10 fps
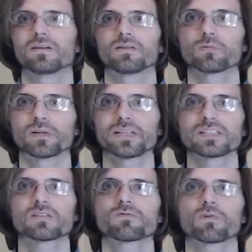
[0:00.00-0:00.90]

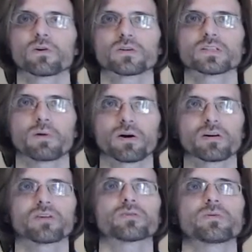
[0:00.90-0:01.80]
releases for Spark
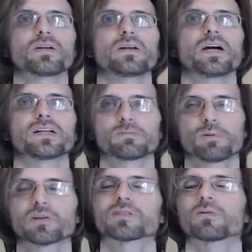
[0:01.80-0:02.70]
Color 3 and
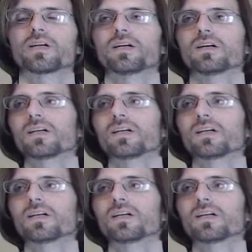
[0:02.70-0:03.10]
Spark 3.